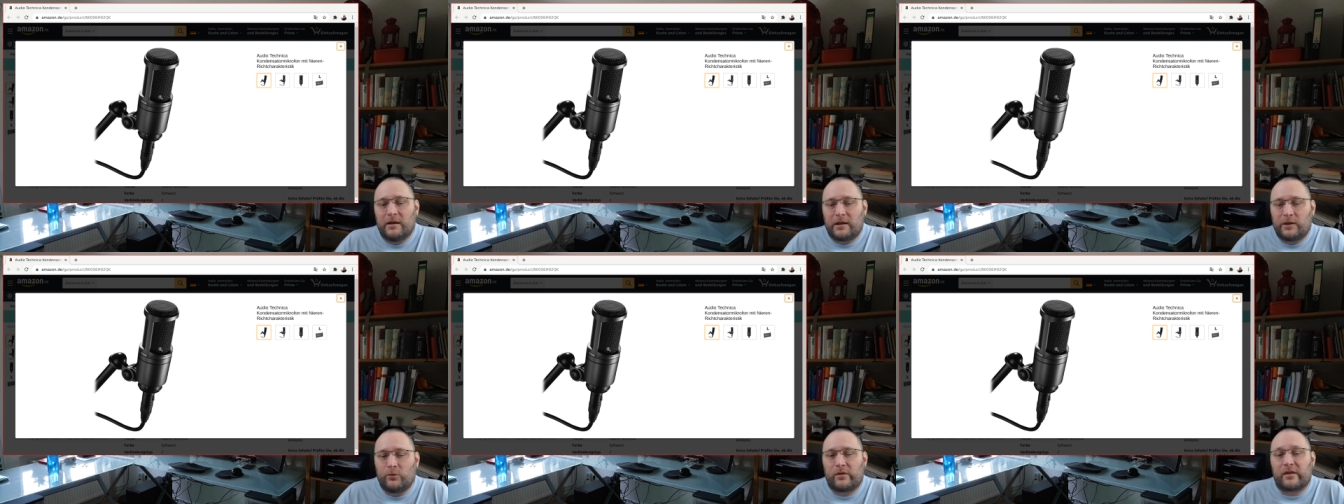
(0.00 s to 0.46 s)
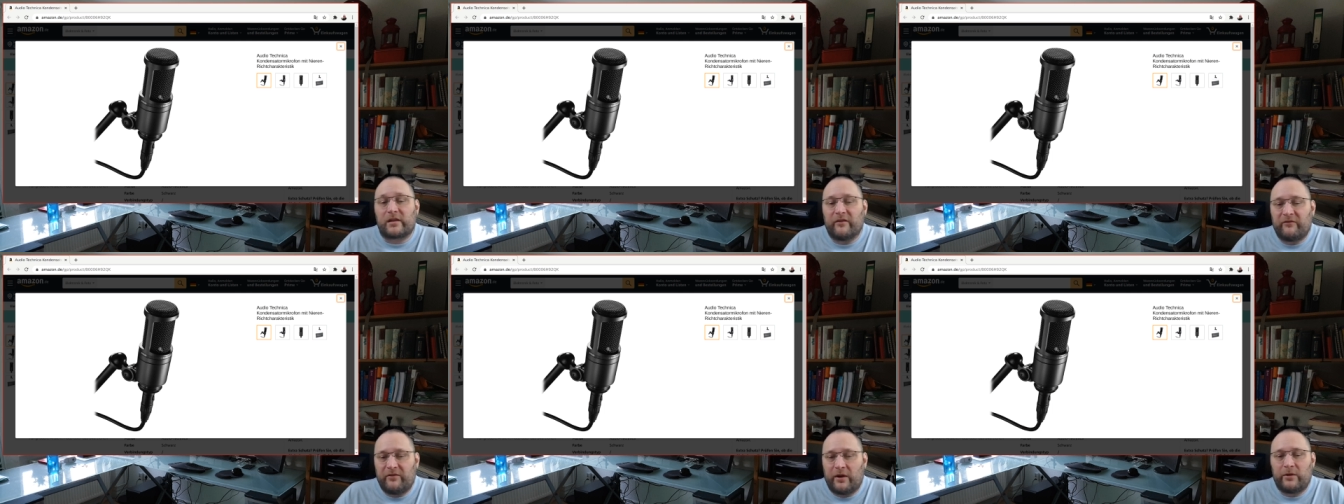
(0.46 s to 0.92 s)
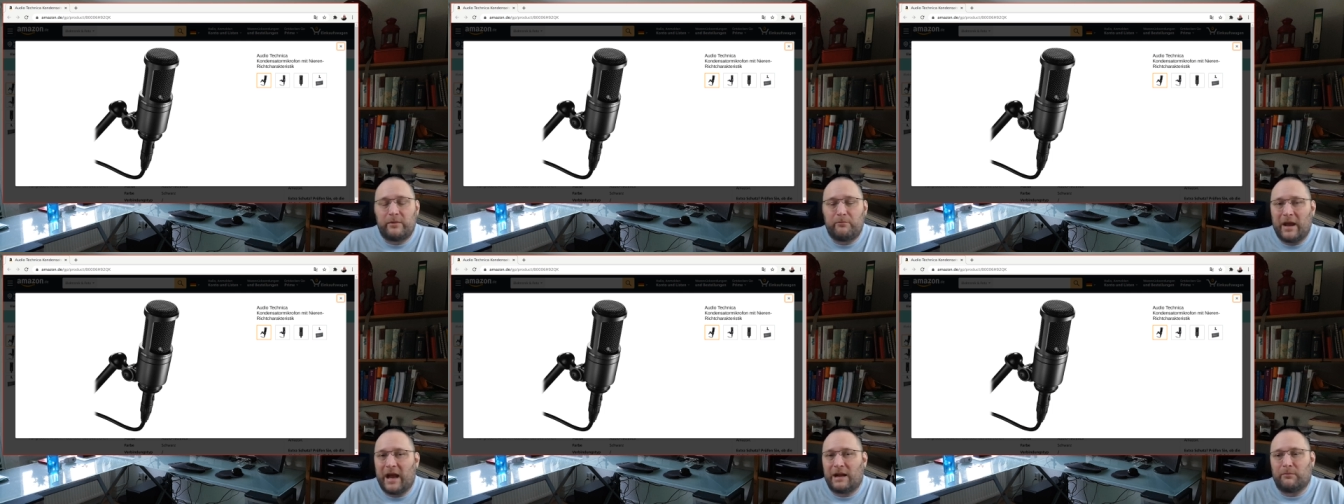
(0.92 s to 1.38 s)
uses a very
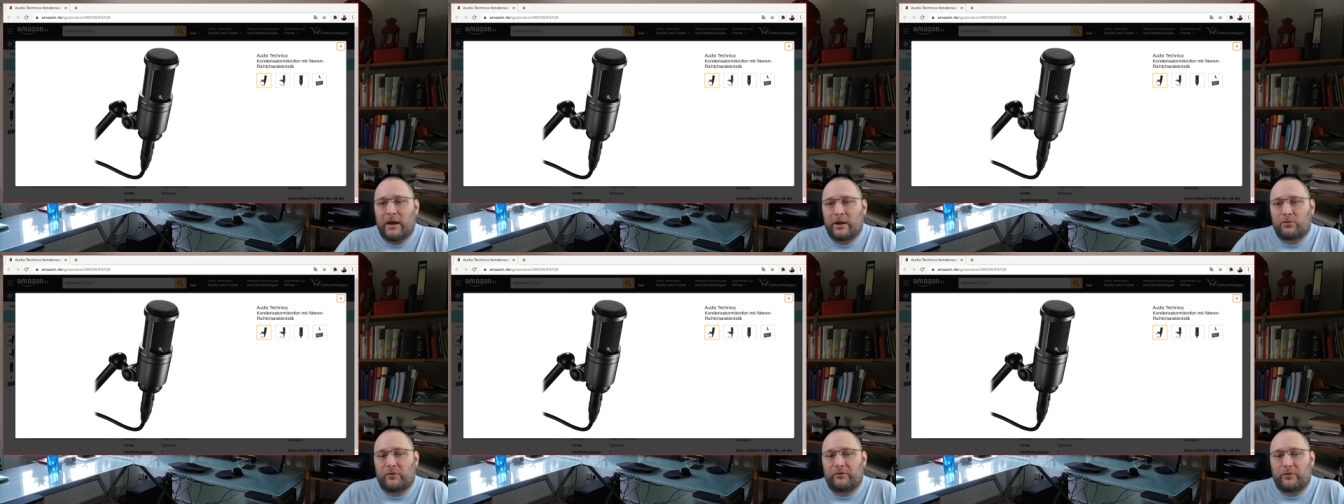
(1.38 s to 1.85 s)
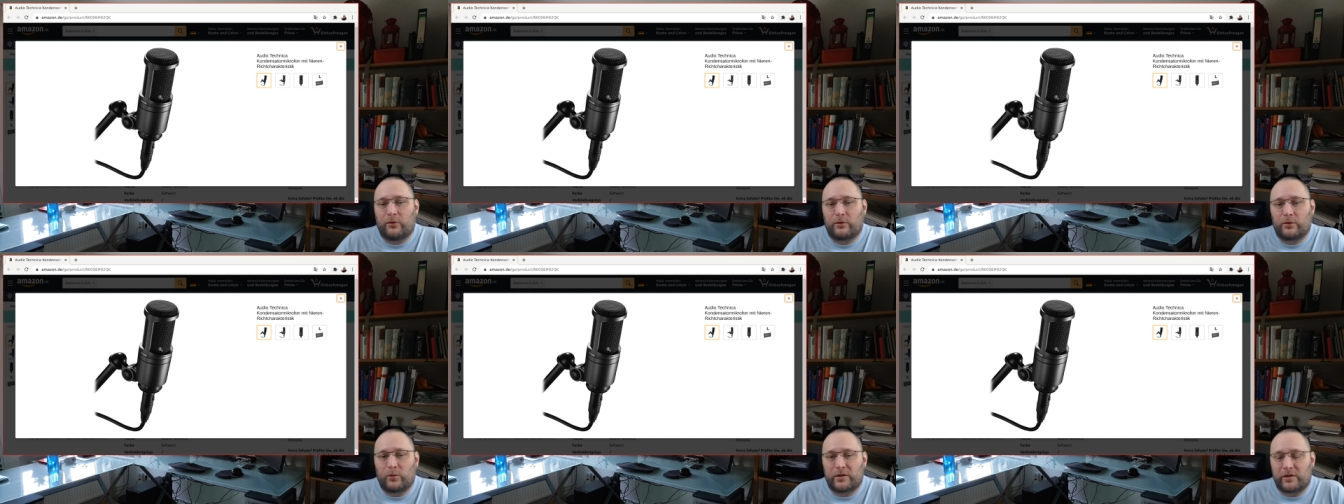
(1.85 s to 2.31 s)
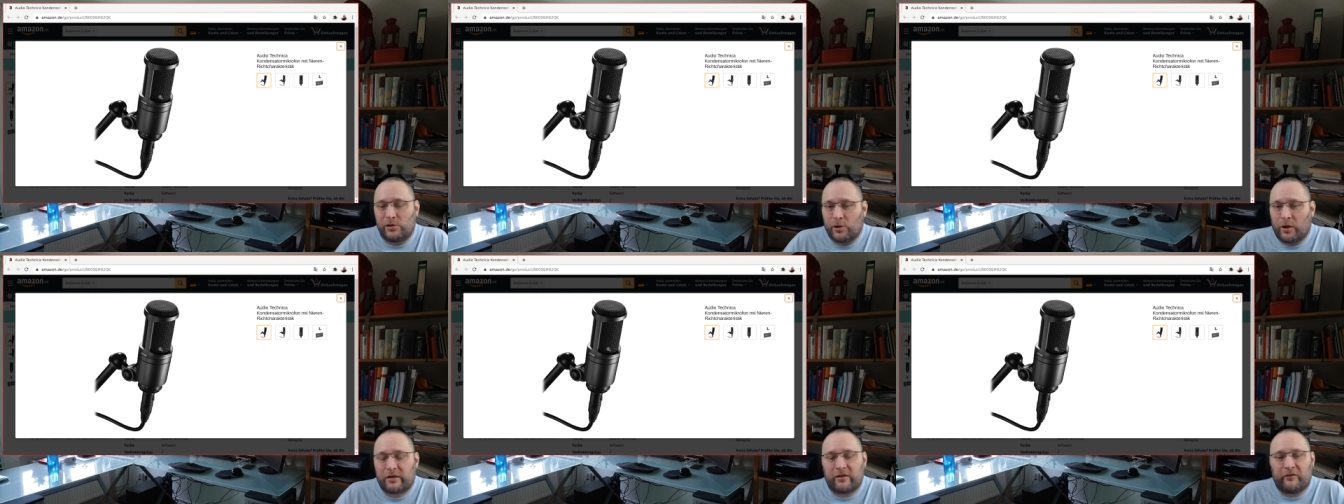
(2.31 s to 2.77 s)
bad microphone with
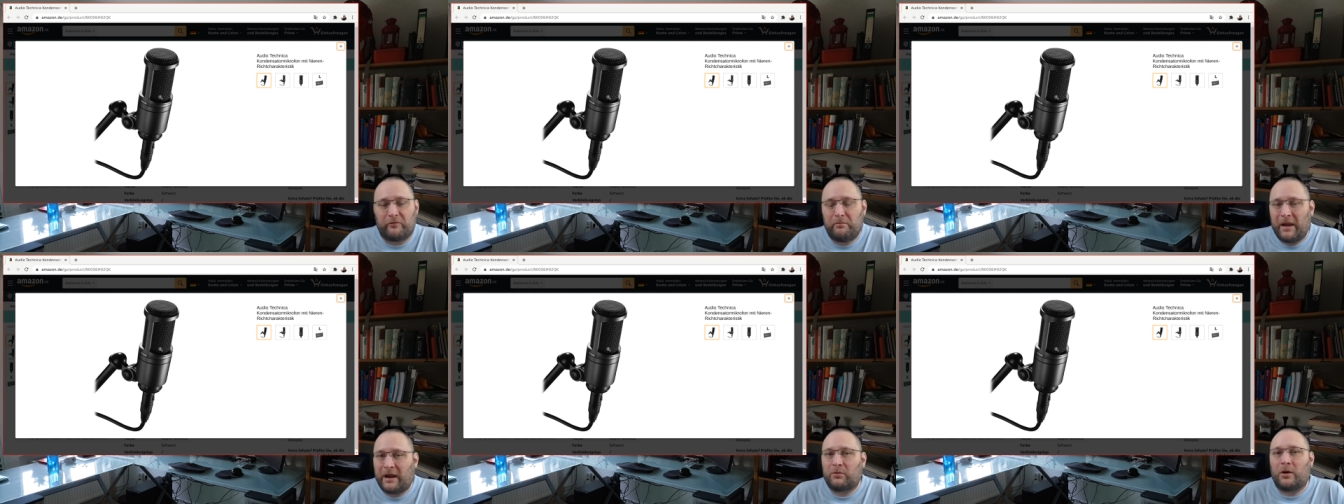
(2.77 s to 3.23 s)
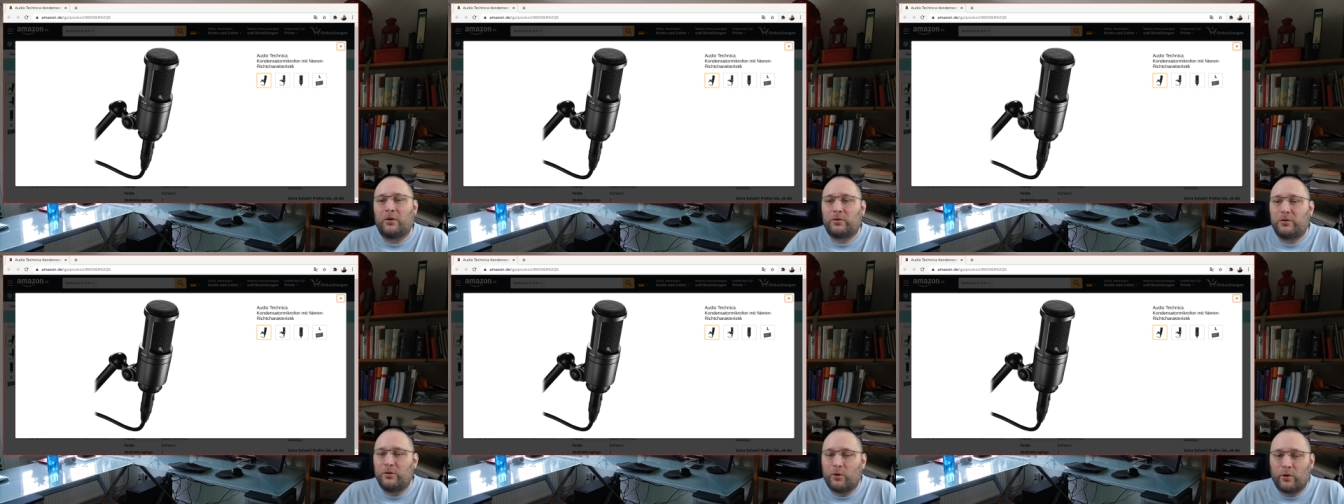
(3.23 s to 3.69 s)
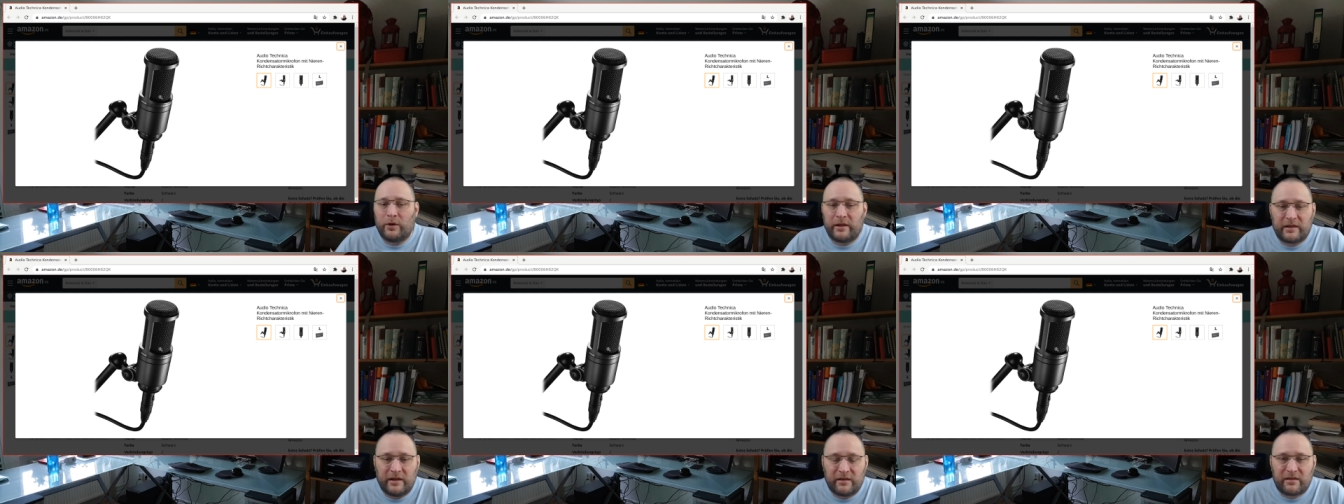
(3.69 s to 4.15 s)
lots of background
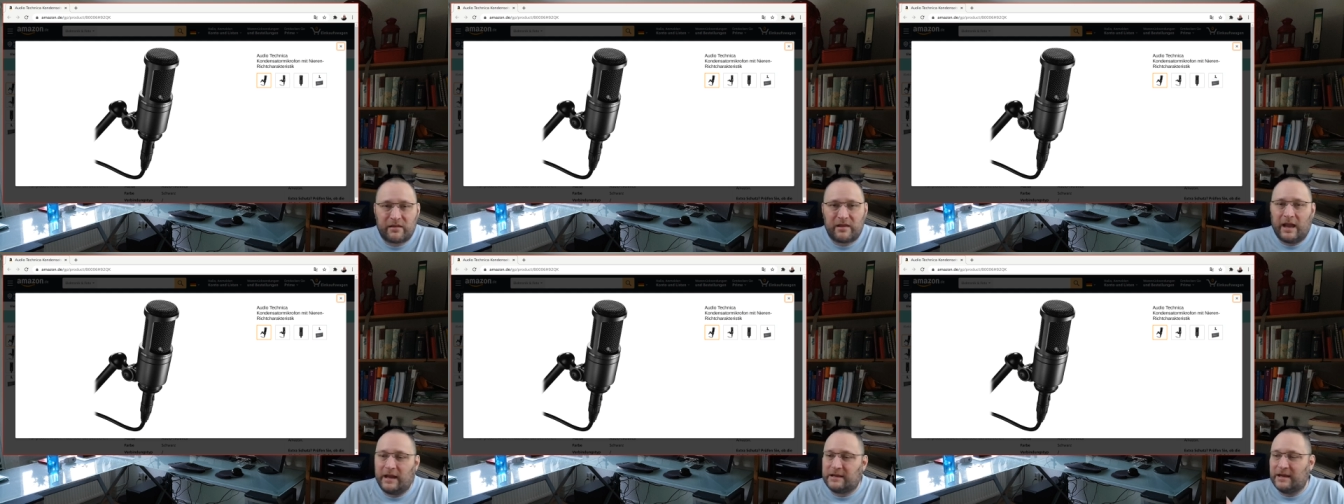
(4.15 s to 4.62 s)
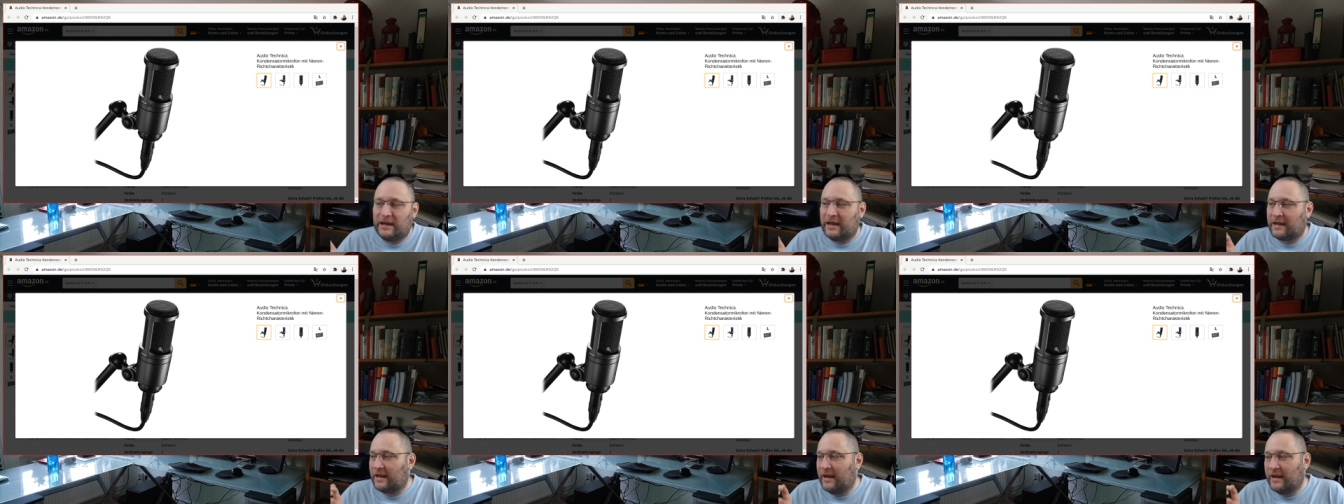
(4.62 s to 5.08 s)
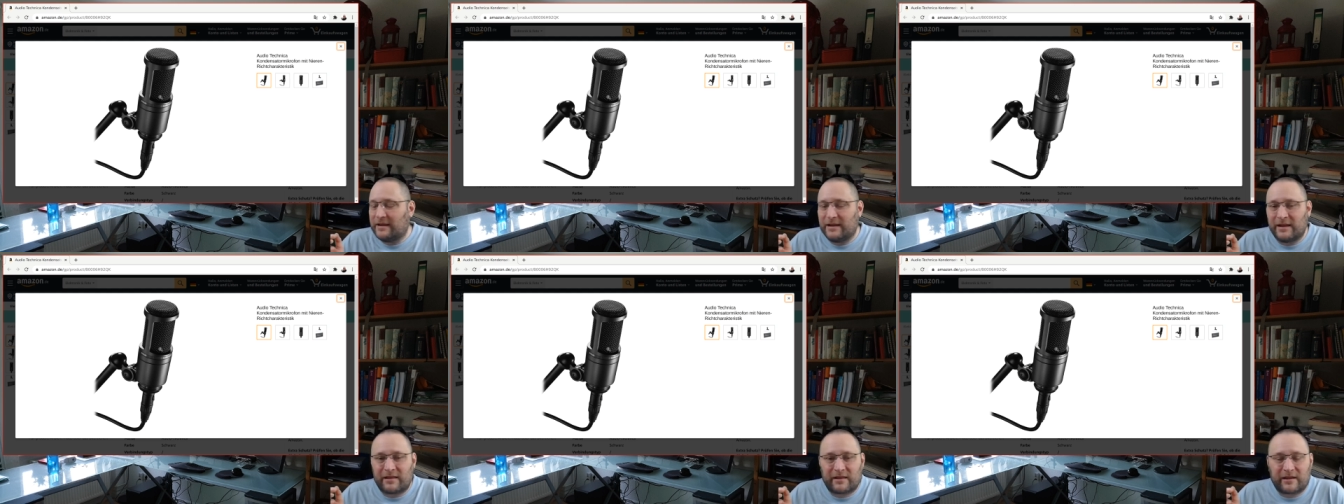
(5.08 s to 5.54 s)
noise and static and
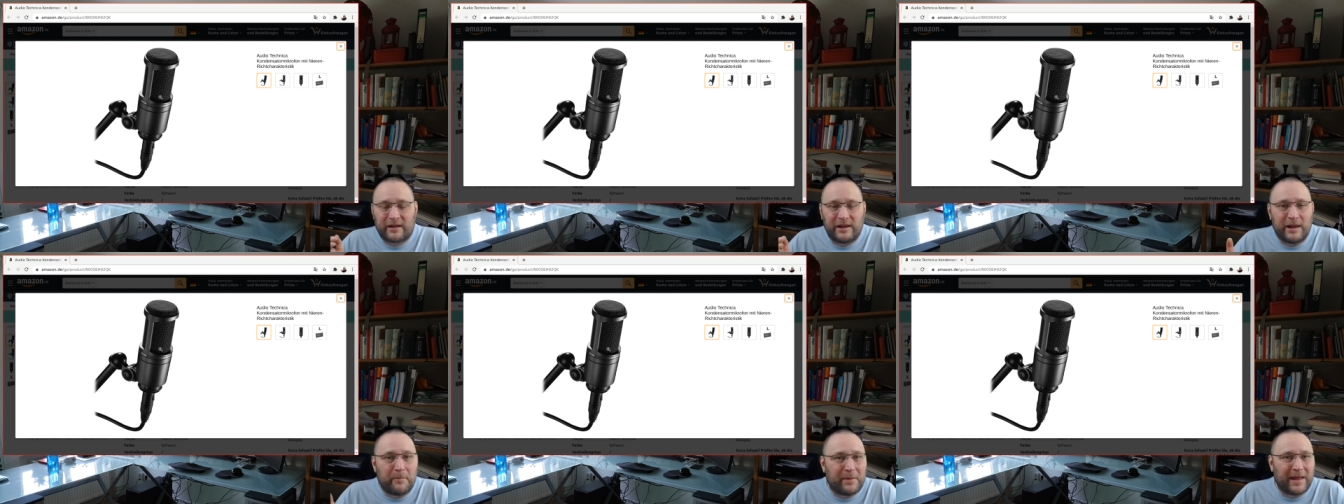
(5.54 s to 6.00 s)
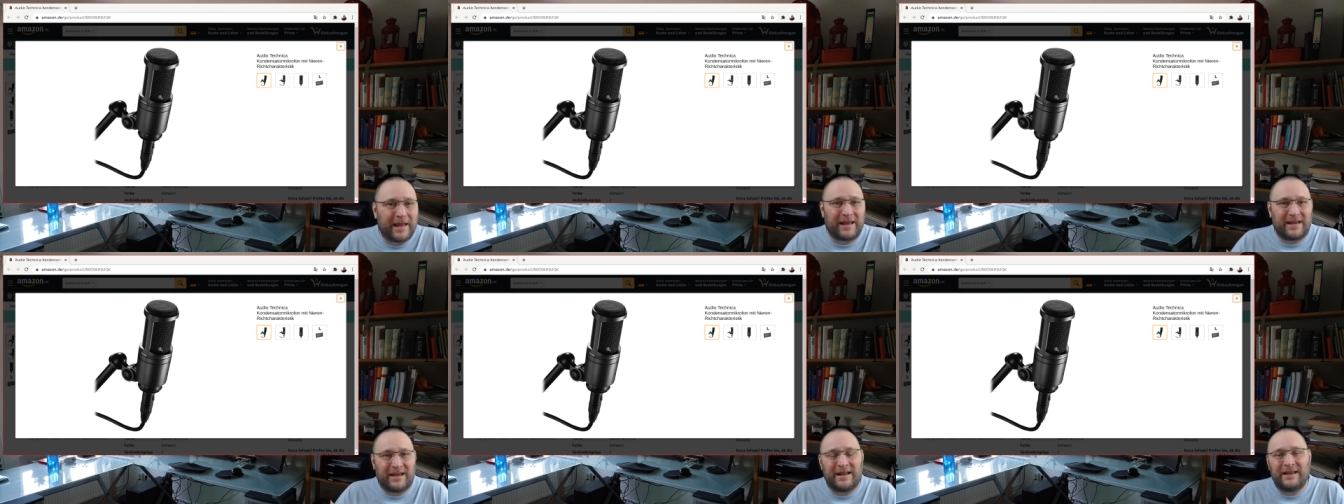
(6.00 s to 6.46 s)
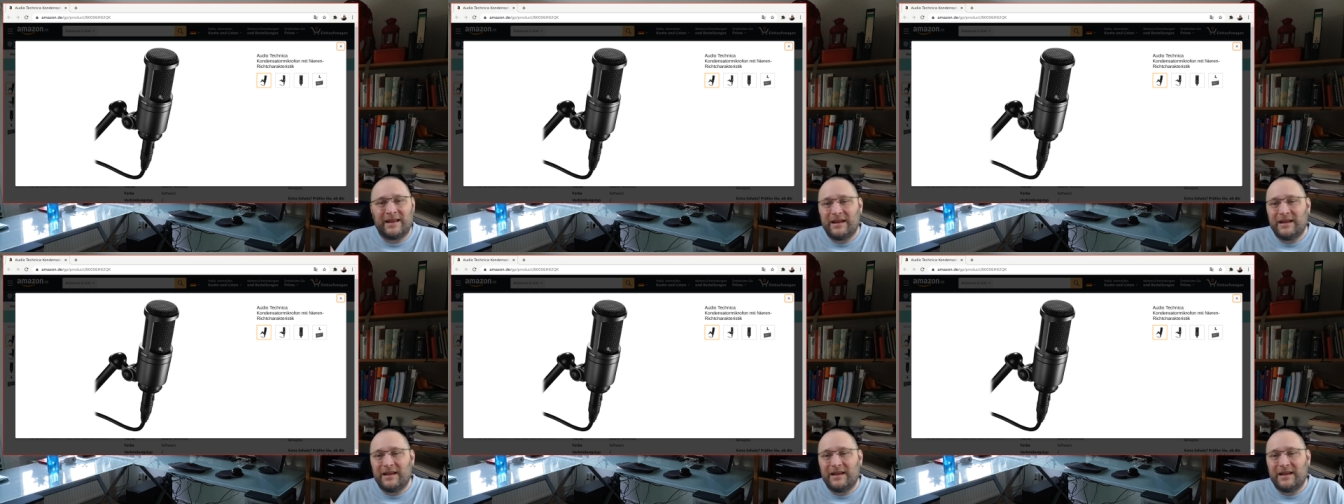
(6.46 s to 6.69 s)
it's clipping and